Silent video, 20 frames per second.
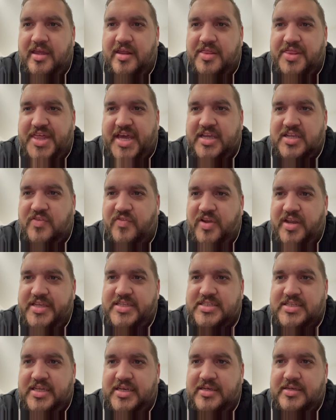Thanks for
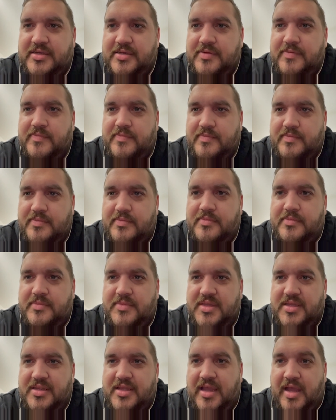listening.
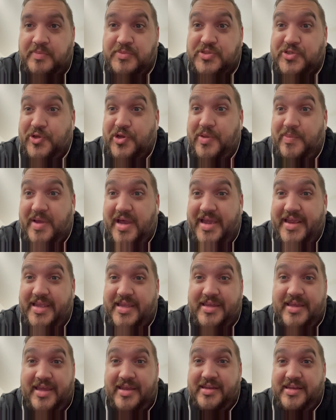I'm Scunny
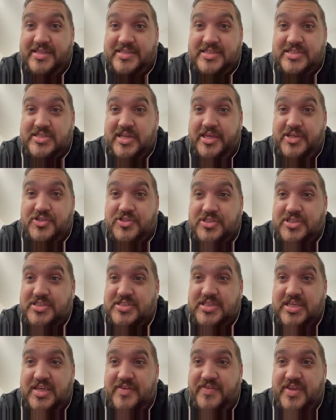Mike, and this is Lee Judges
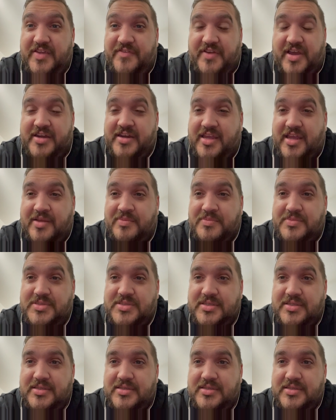TV Fan Cams.